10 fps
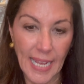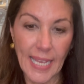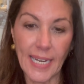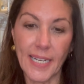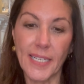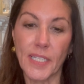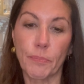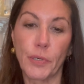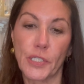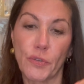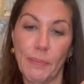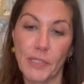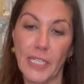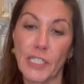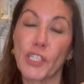It is
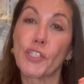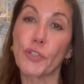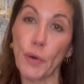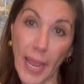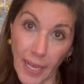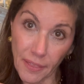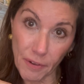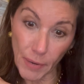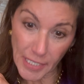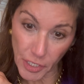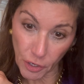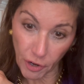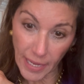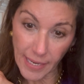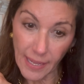prescription strength
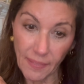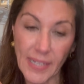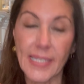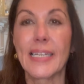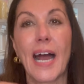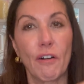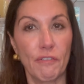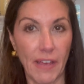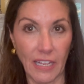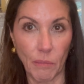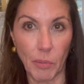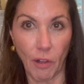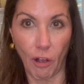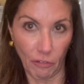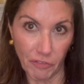retinoid that's now available
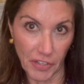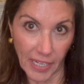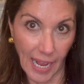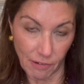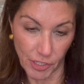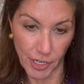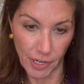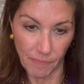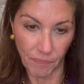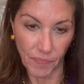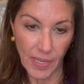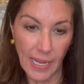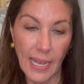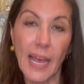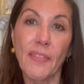over the counter.
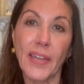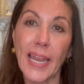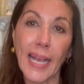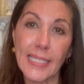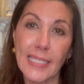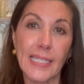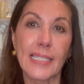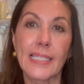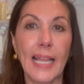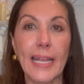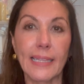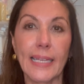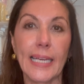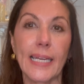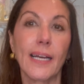The next,
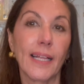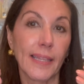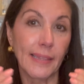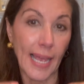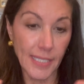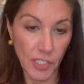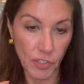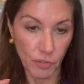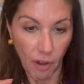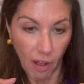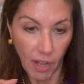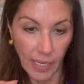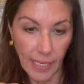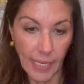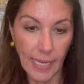slightly less
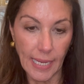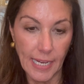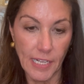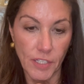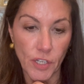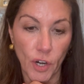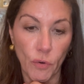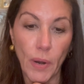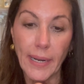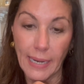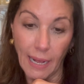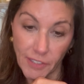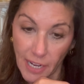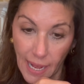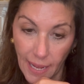strong, is
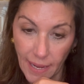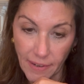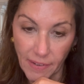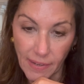retinaldehyde,